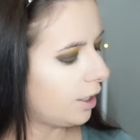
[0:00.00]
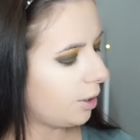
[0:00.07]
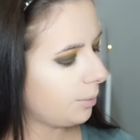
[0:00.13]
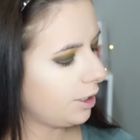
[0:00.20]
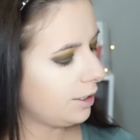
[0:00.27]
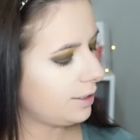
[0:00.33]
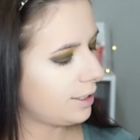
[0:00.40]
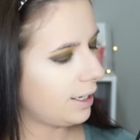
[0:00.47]
Now I'm
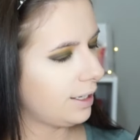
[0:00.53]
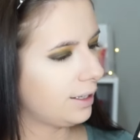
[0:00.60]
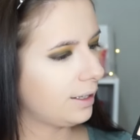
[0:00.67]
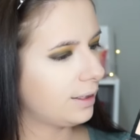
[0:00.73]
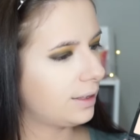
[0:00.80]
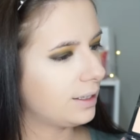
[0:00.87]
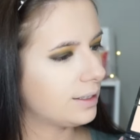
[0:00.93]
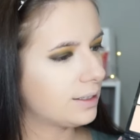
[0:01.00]
going to
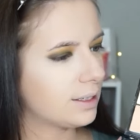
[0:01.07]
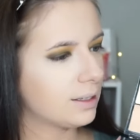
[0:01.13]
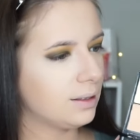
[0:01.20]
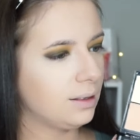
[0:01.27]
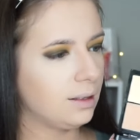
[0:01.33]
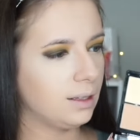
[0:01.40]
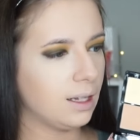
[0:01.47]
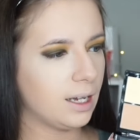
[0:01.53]
take this
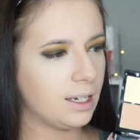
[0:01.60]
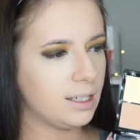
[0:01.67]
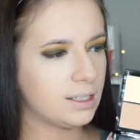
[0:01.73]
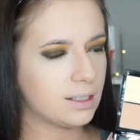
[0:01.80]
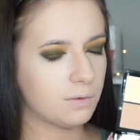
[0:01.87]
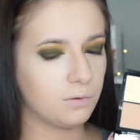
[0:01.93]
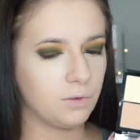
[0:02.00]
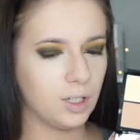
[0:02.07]
light
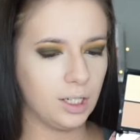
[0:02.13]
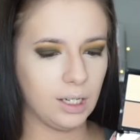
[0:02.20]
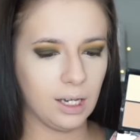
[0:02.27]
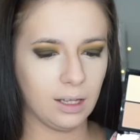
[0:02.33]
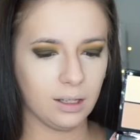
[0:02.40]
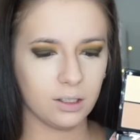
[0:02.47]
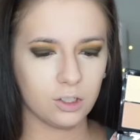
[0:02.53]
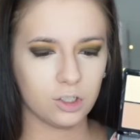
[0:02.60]

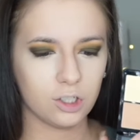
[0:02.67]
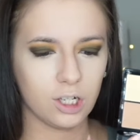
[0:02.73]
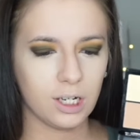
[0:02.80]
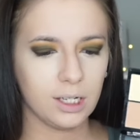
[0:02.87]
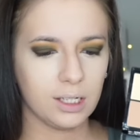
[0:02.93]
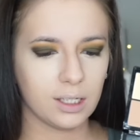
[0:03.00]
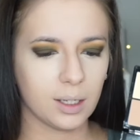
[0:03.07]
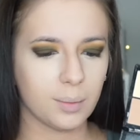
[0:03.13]
vanilla
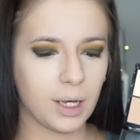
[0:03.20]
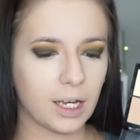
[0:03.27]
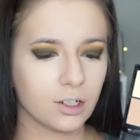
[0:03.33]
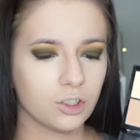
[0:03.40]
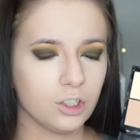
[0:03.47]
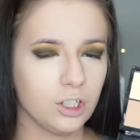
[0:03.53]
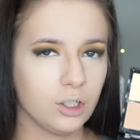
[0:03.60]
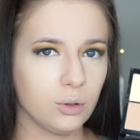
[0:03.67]
shade and I'm
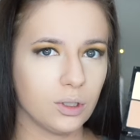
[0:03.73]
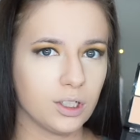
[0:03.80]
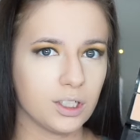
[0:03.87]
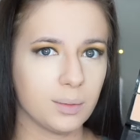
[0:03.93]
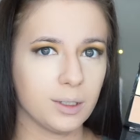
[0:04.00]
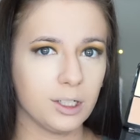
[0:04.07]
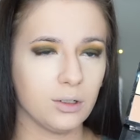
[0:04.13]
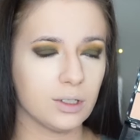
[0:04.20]
actually going
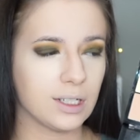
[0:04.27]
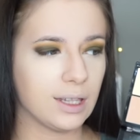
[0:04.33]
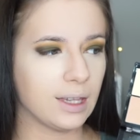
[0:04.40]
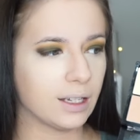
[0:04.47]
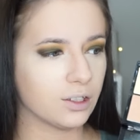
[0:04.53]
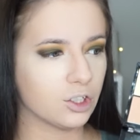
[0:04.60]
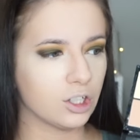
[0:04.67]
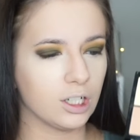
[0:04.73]
to be using
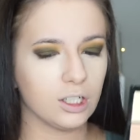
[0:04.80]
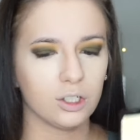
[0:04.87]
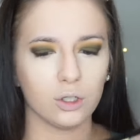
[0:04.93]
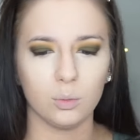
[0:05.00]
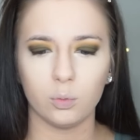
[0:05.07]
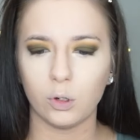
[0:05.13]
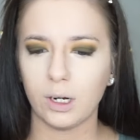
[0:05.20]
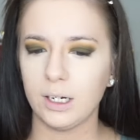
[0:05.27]
that shade
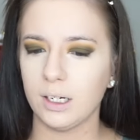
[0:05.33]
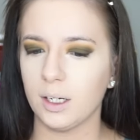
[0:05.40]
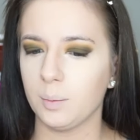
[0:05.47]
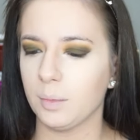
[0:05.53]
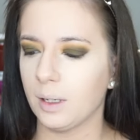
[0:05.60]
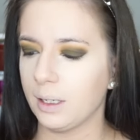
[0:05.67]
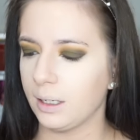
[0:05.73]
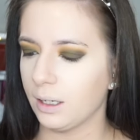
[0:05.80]
to brighten
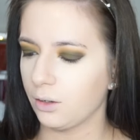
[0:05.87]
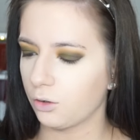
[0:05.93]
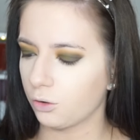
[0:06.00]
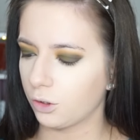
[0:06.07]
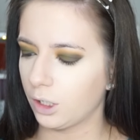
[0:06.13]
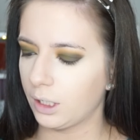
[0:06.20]
up my under